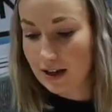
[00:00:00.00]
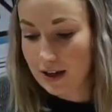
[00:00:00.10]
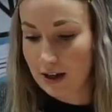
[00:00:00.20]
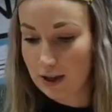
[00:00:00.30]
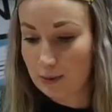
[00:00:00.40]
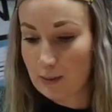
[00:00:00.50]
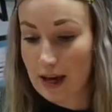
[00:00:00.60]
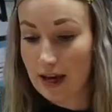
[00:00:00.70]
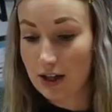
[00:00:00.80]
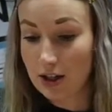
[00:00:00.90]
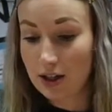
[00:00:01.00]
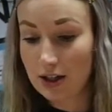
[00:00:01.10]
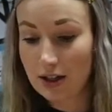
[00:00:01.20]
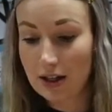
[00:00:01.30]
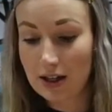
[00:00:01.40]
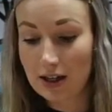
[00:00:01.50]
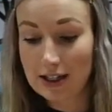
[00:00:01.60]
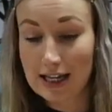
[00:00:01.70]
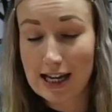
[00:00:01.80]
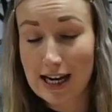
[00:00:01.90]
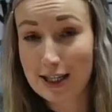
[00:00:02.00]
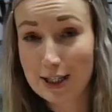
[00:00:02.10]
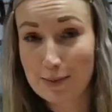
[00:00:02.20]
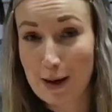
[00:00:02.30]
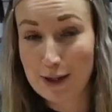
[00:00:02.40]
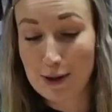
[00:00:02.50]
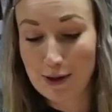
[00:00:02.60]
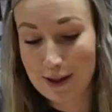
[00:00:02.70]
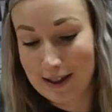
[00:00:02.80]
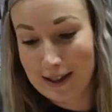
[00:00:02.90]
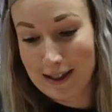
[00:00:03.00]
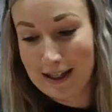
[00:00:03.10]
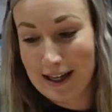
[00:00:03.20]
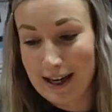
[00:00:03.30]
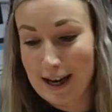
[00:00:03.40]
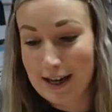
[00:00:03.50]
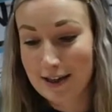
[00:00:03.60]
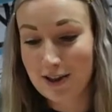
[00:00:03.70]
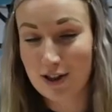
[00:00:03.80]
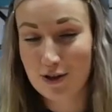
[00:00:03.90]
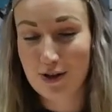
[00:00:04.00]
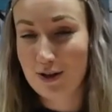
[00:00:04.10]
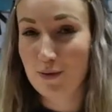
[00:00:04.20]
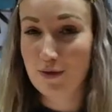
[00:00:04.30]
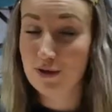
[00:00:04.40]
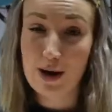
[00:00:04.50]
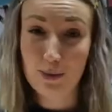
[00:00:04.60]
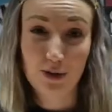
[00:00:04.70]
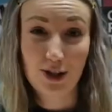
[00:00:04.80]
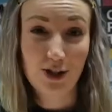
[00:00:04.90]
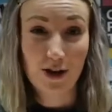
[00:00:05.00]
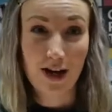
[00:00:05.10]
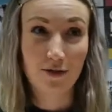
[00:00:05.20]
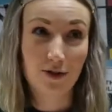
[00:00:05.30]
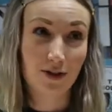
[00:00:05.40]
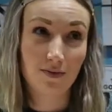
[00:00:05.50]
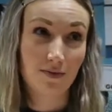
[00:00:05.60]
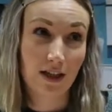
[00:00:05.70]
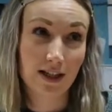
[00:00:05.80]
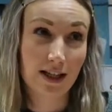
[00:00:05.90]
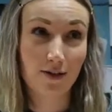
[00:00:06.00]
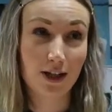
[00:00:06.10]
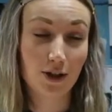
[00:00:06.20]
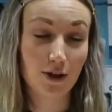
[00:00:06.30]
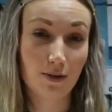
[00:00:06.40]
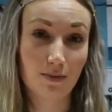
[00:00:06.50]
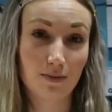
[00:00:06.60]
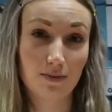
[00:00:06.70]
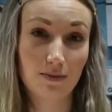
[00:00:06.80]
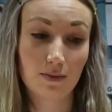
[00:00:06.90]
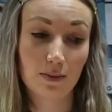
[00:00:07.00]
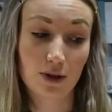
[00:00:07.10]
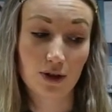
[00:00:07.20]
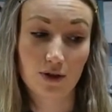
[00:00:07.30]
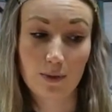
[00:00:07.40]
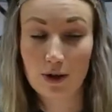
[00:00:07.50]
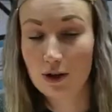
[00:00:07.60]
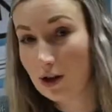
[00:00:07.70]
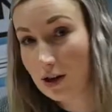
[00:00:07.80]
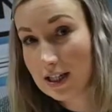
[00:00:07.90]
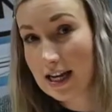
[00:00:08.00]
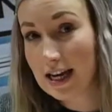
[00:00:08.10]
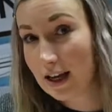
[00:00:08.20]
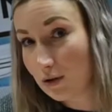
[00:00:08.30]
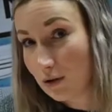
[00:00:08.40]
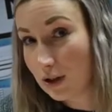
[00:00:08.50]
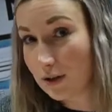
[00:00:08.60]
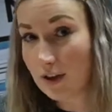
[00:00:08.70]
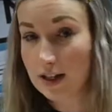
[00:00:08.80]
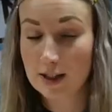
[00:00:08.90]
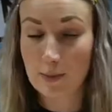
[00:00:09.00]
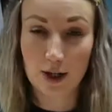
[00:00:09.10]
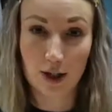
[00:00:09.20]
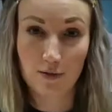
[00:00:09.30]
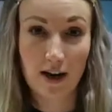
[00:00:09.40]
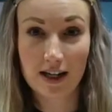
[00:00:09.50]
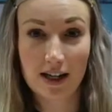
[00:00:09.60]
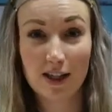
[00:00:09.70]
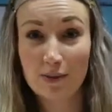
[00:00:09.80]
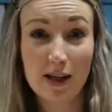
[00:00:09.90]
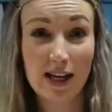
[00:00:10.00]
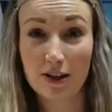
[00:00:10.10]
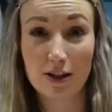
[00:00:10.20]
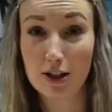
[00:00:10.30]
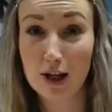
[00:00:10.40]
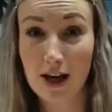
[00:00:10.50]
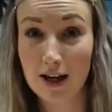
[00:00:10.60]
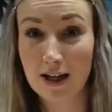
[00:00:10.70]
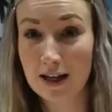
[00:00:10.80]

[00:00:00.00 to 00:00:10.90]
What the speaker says: a double page dedicated to my dog. Because with scrapbooks you don't have to necessarily do them because you've been on holiday or you've had a special event. It can be anything you like.